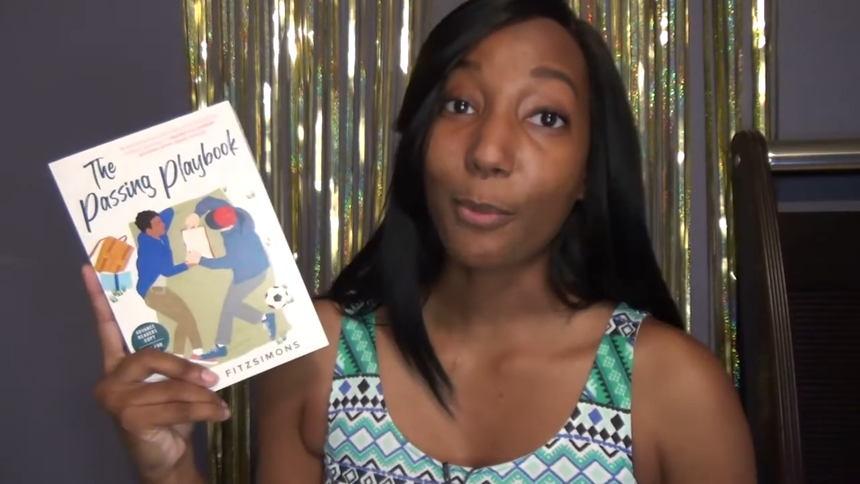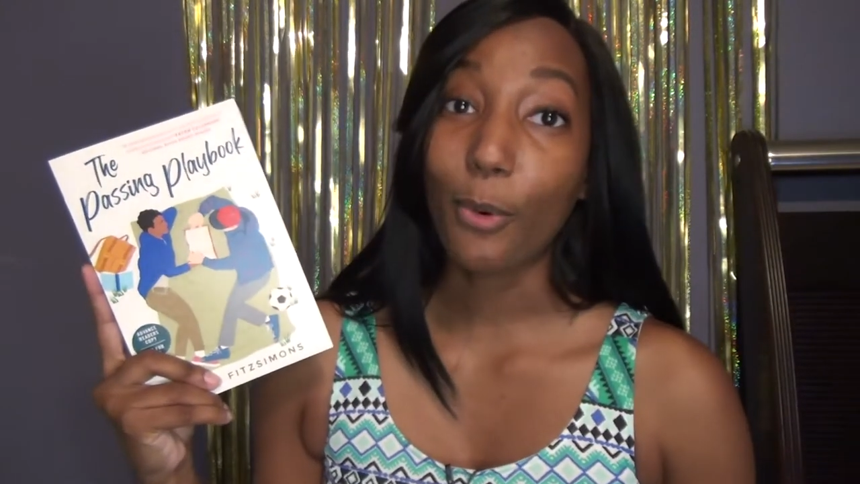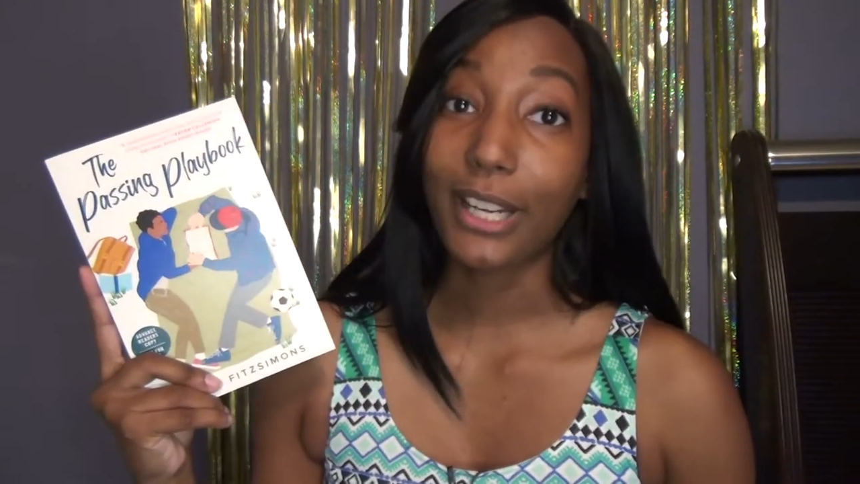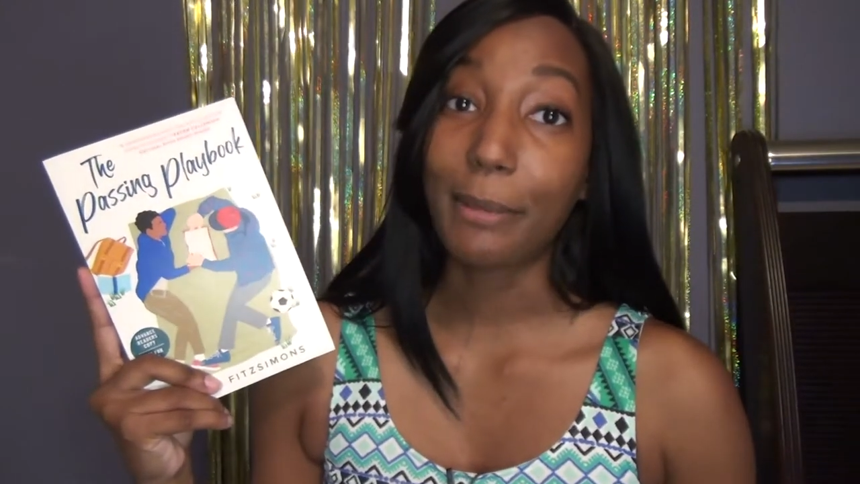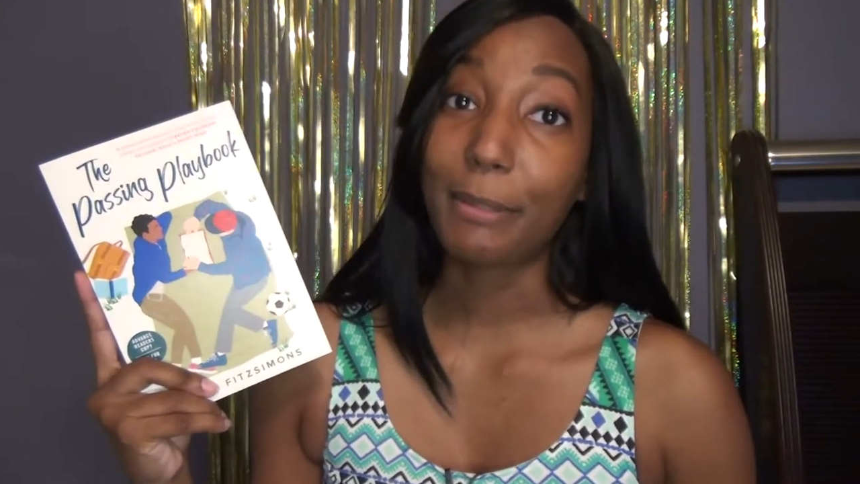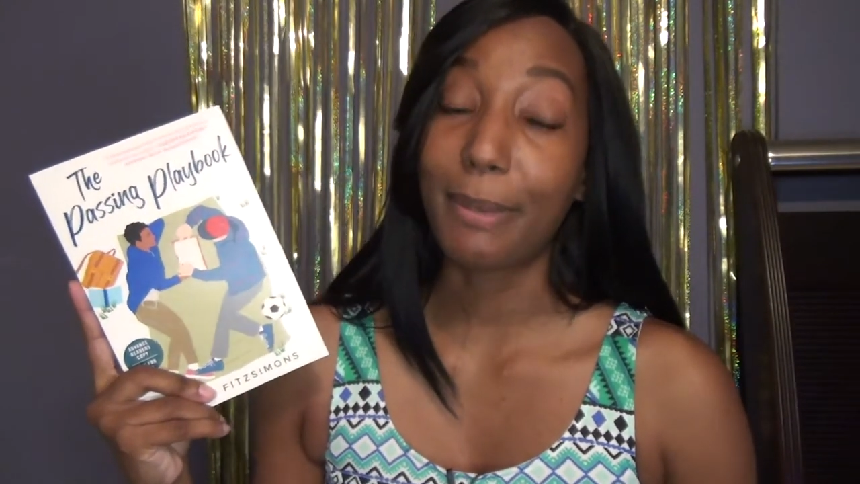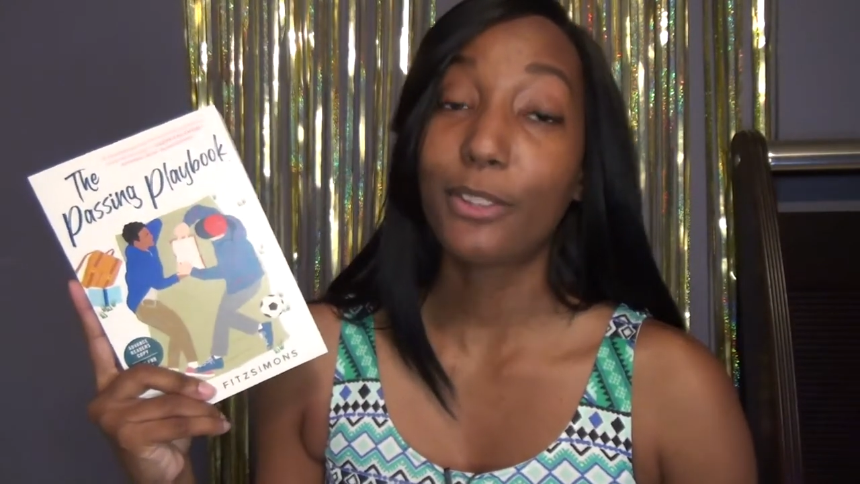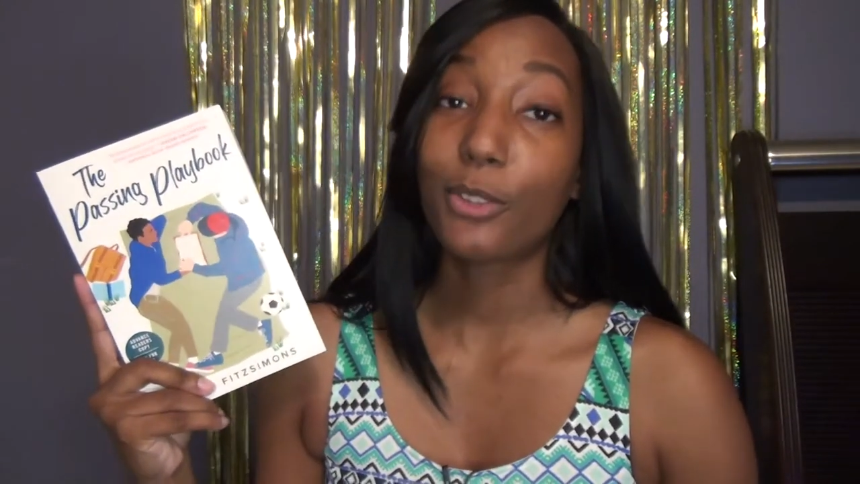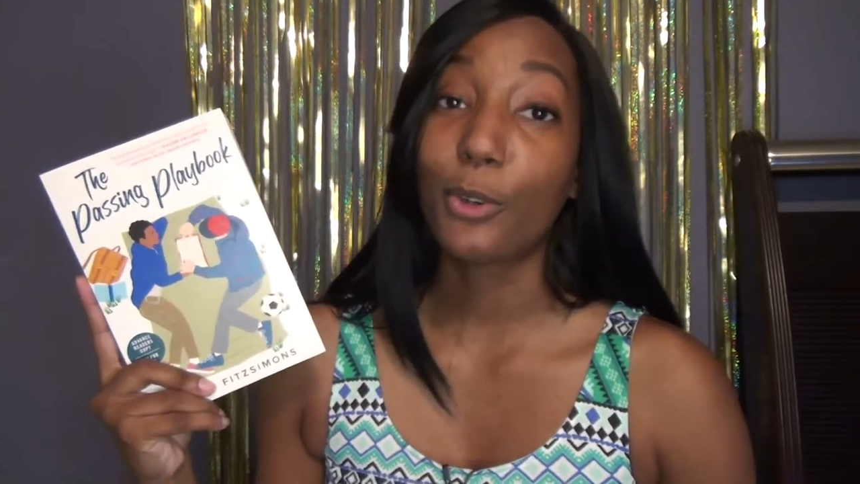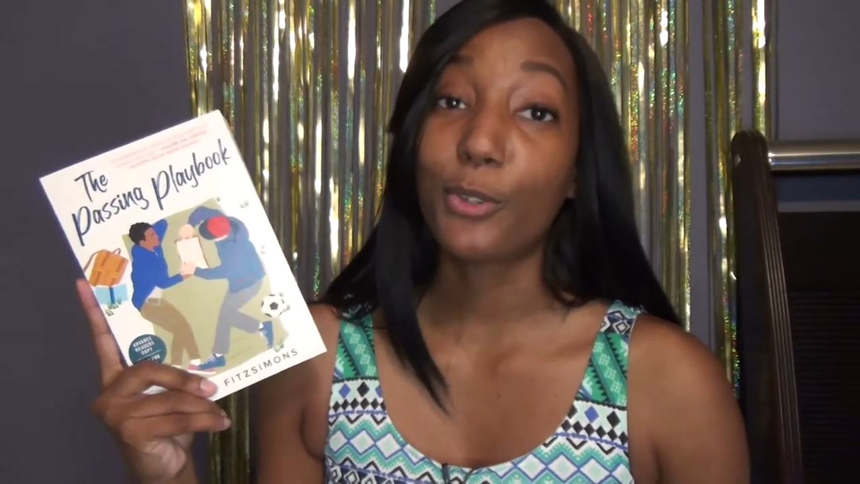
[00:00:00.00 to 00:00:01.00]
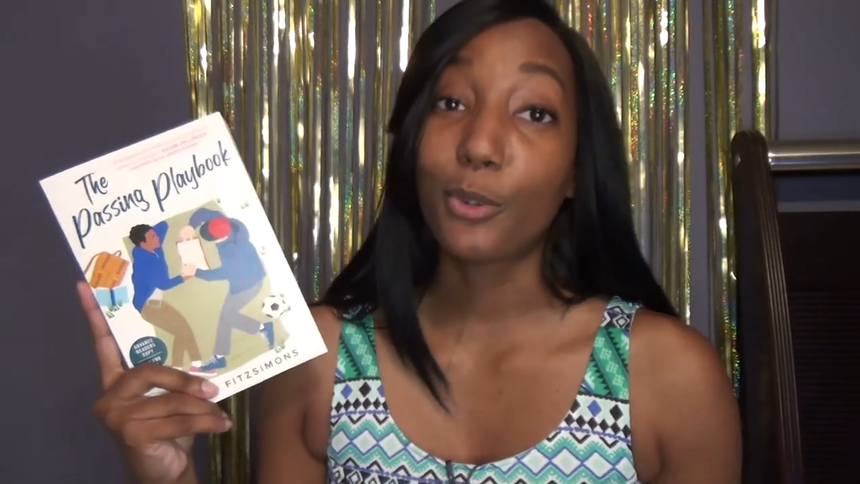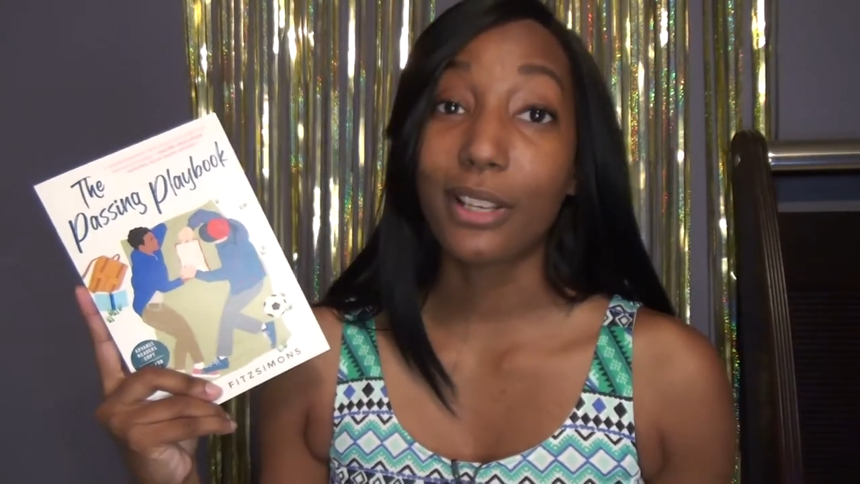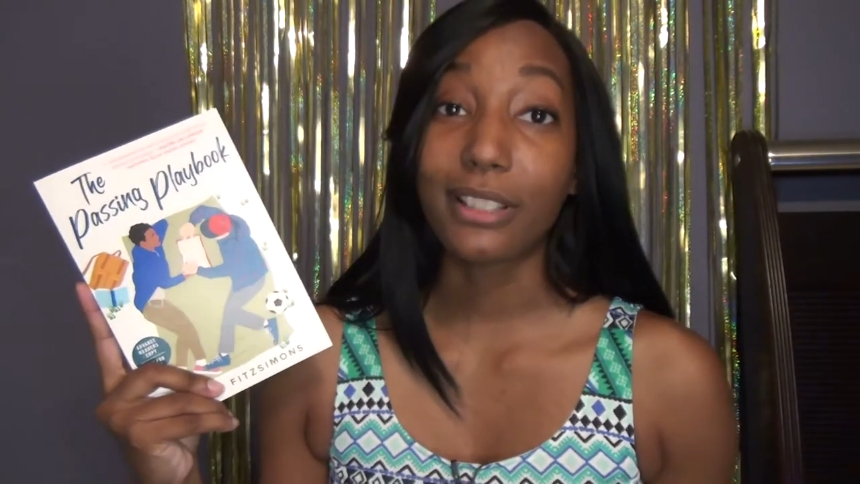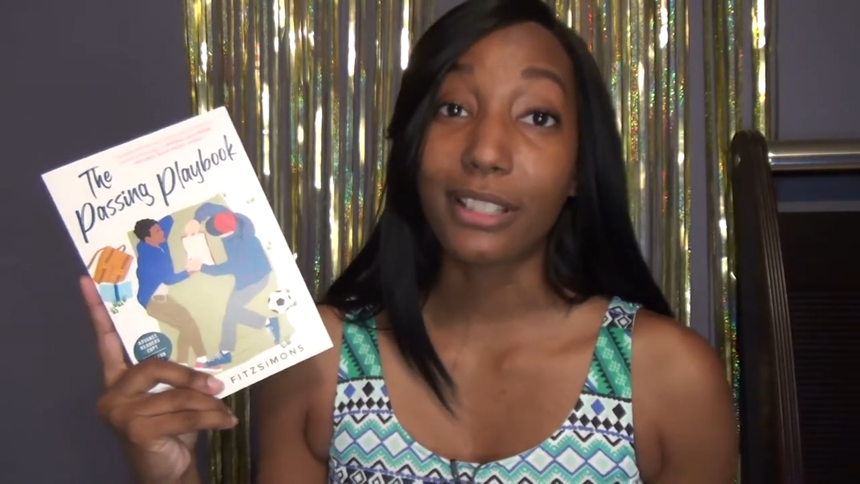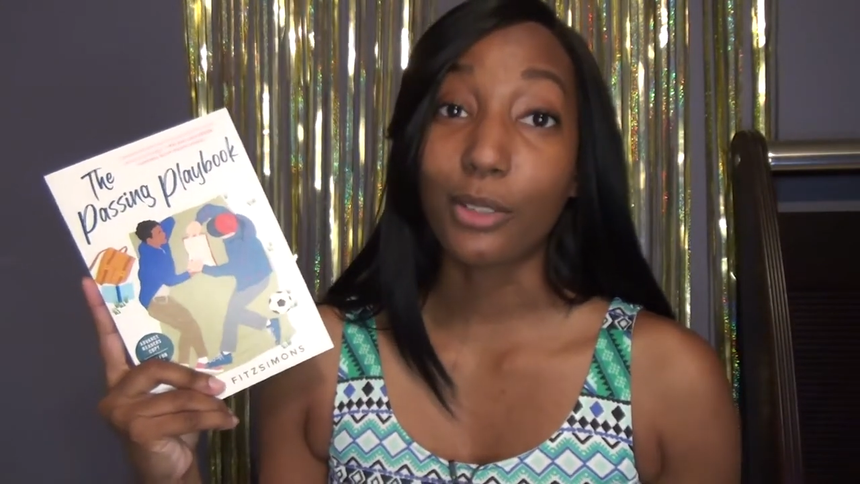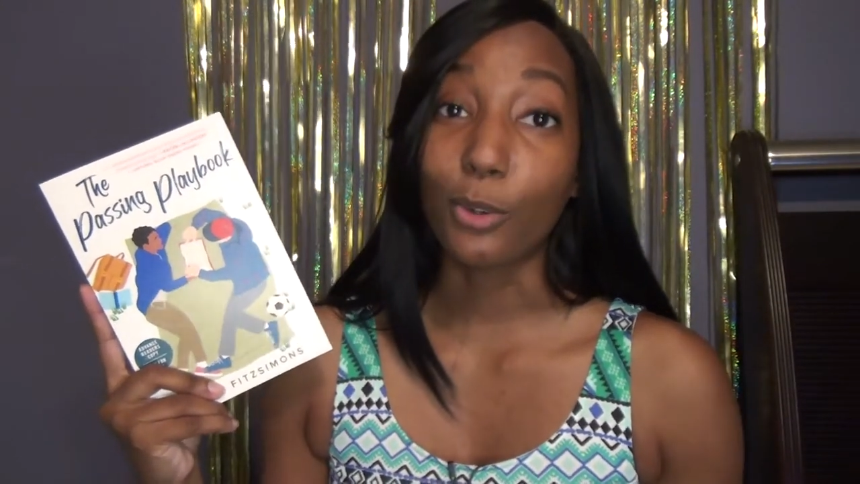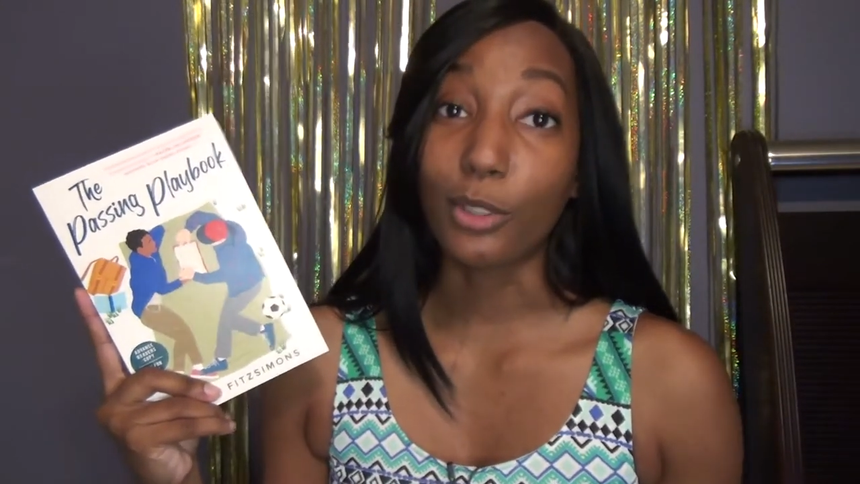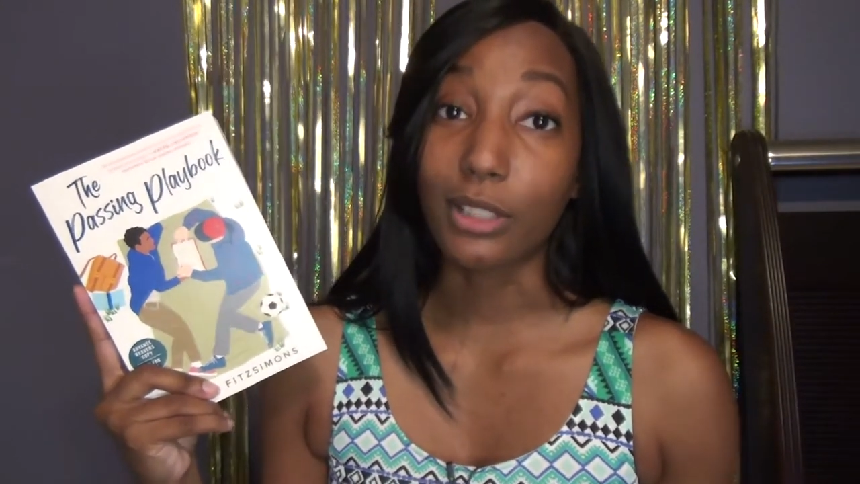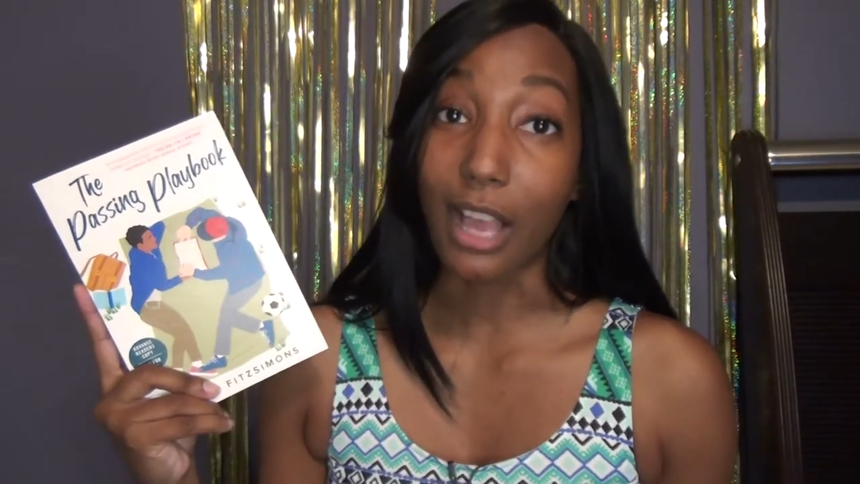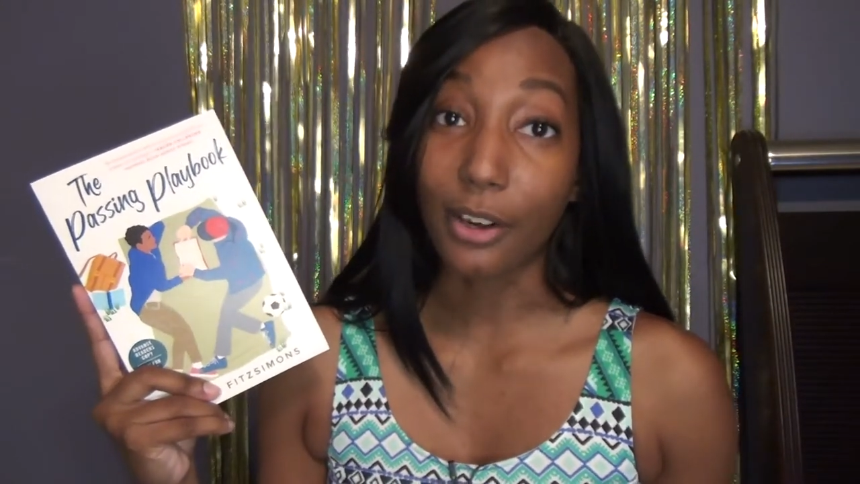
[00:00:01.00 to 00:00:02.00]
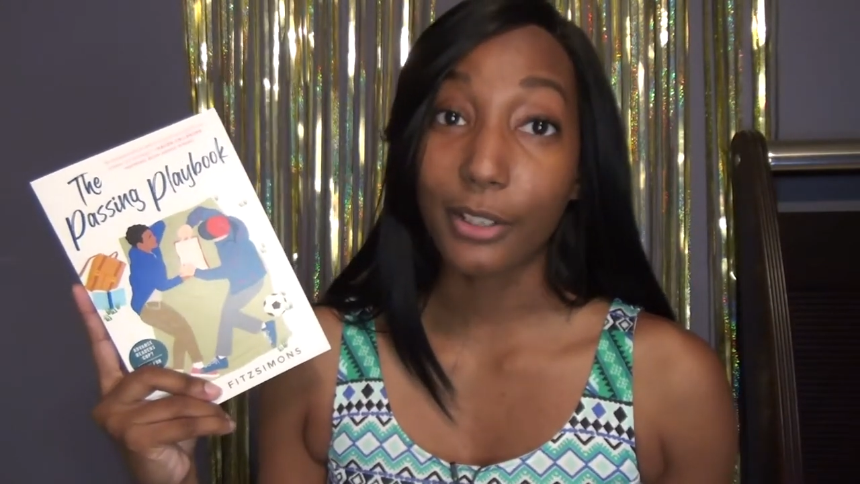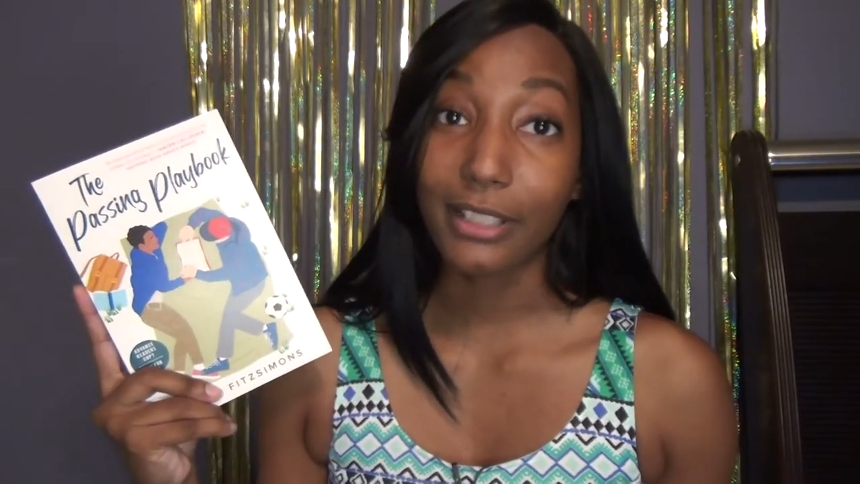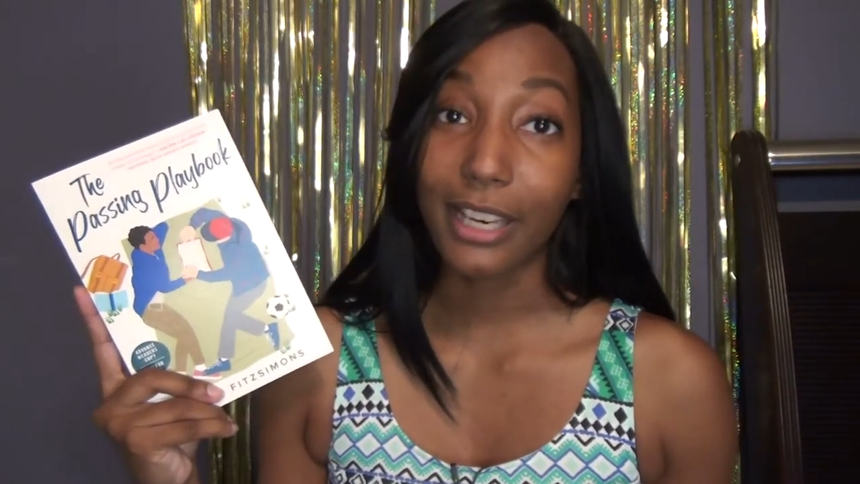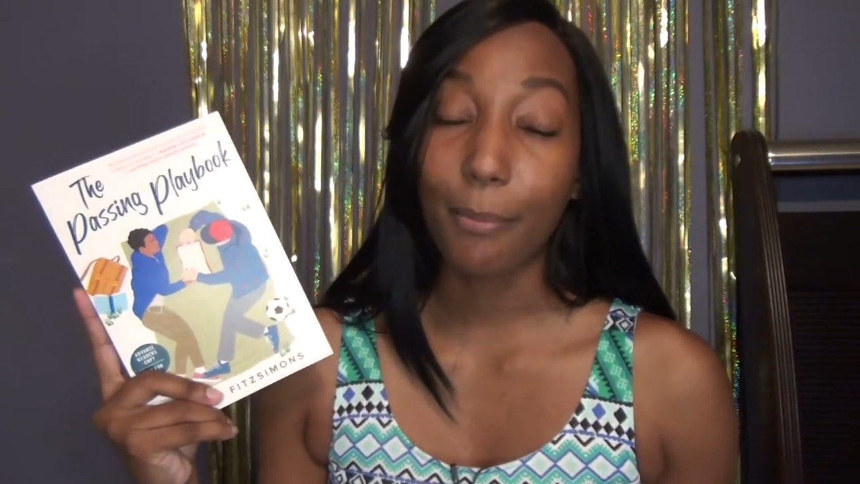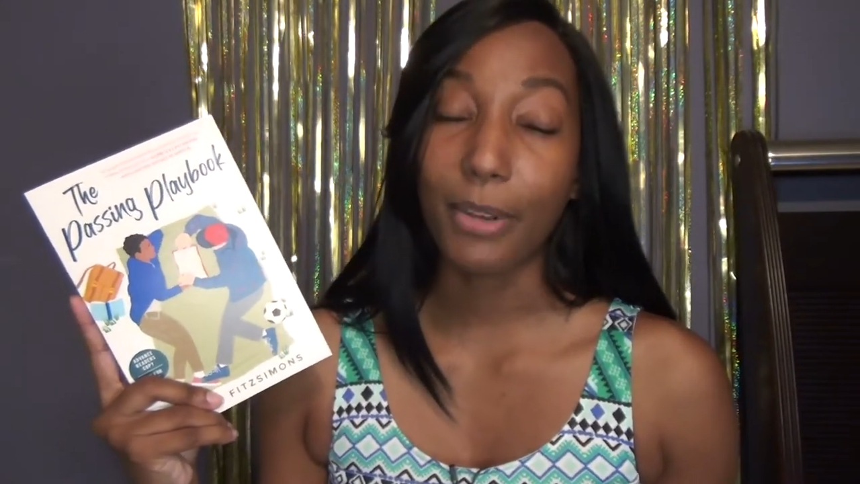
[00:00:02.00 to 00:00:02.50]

boy named Spencer who joins his school's soccer team,